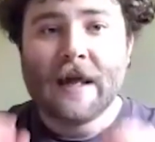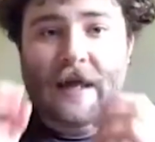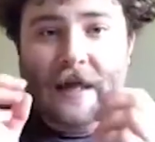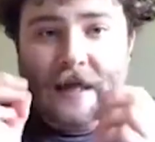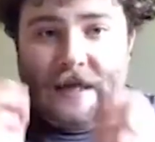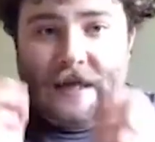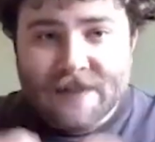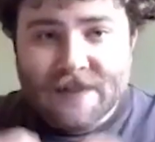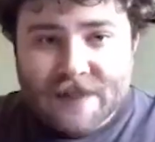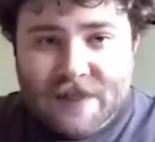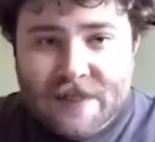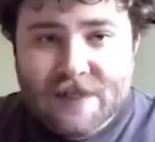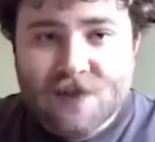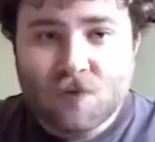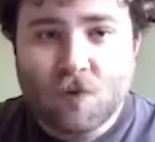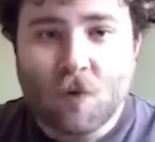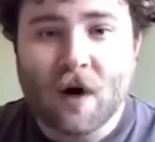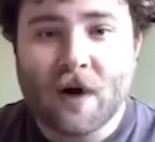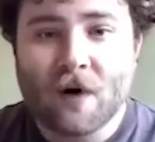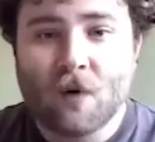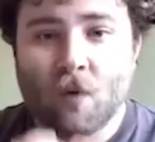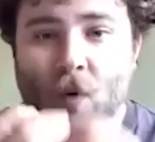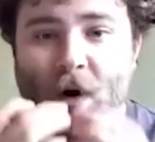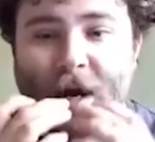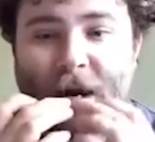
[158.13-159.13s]
Is this
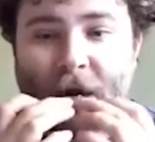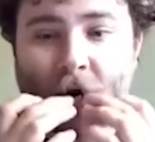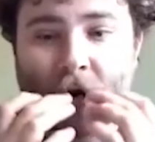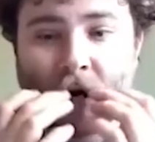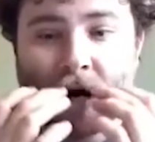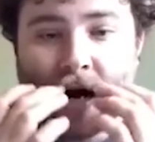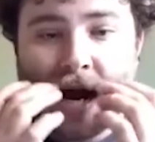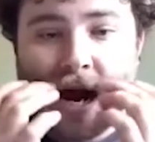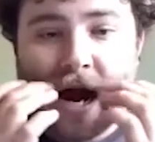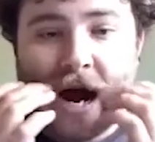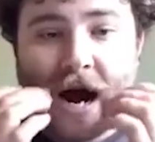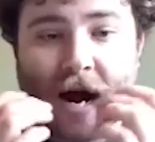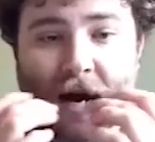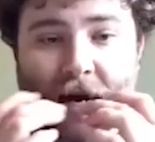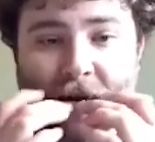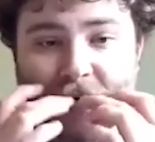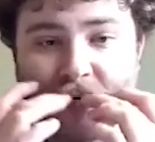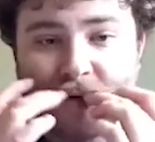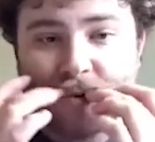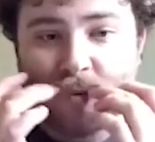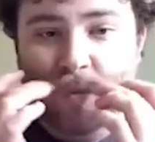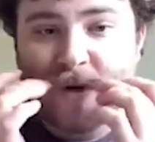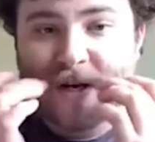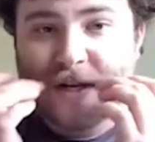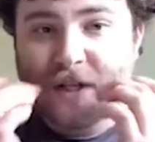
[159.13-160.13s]
one where
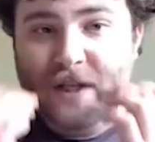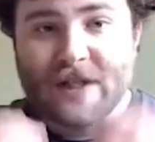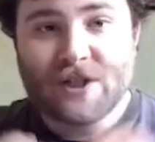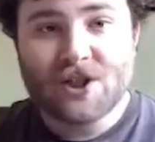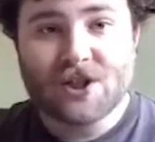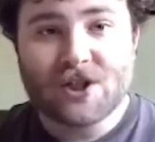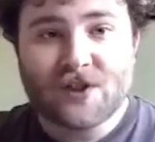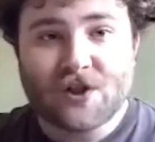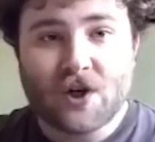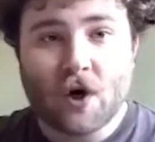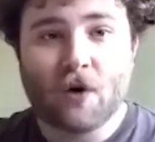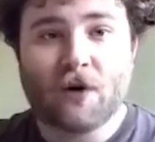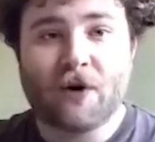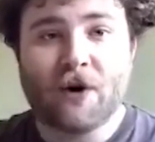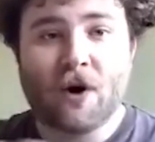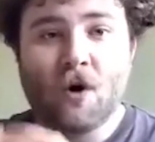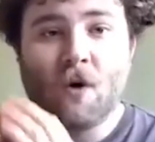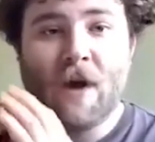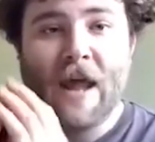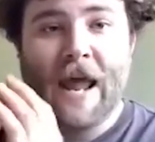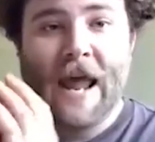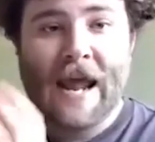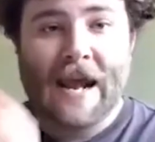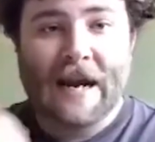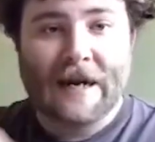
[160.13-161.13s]
I really just don't know
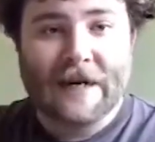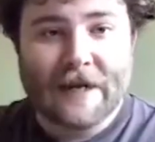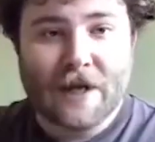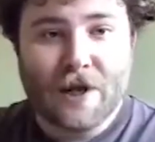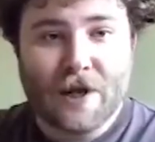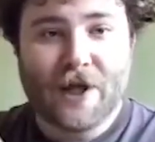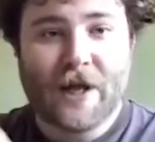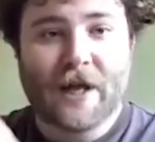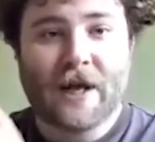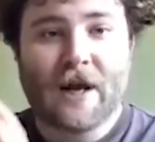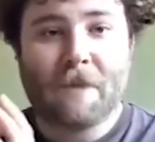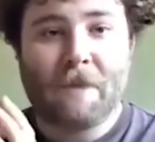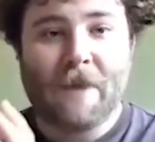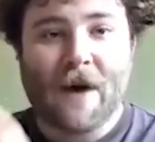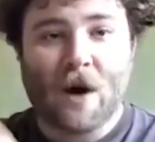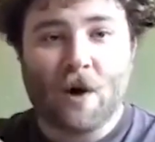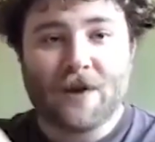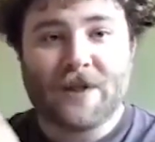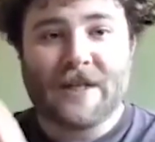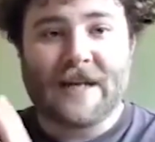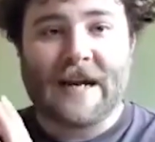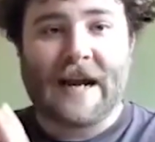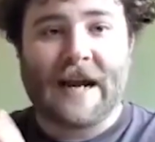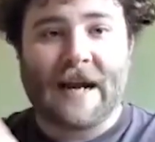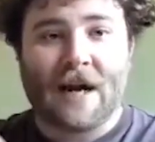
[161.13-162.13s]
anything about
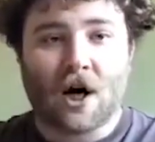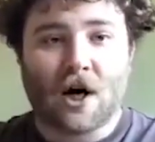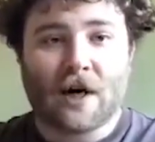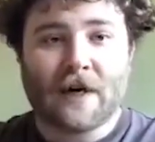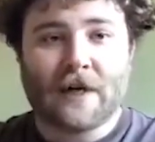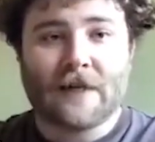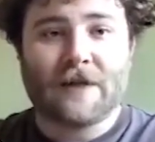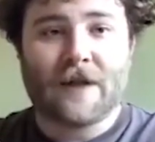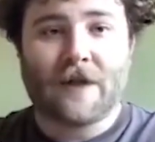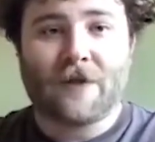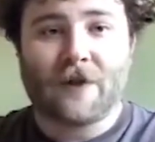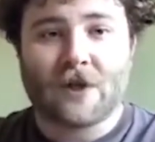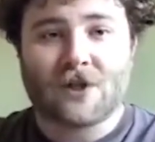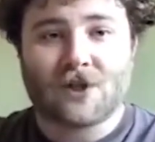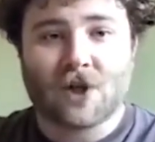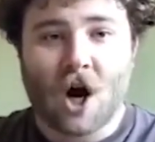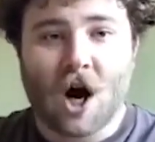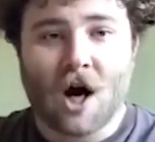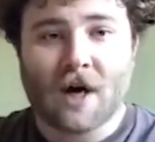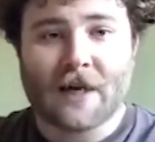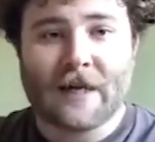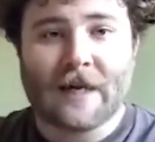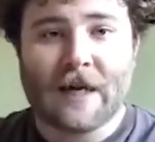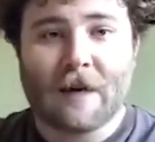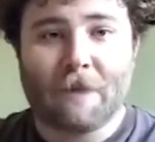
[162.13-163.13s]
the area that they're
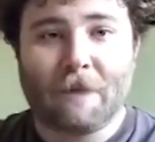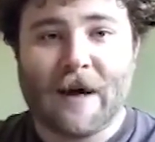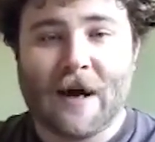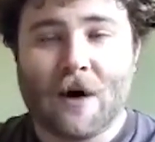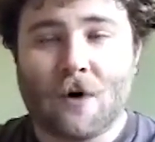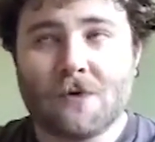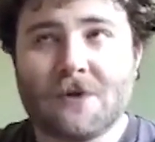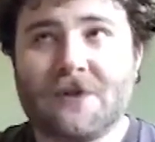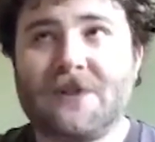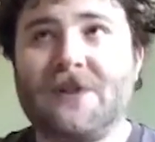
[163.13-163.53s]
talking about,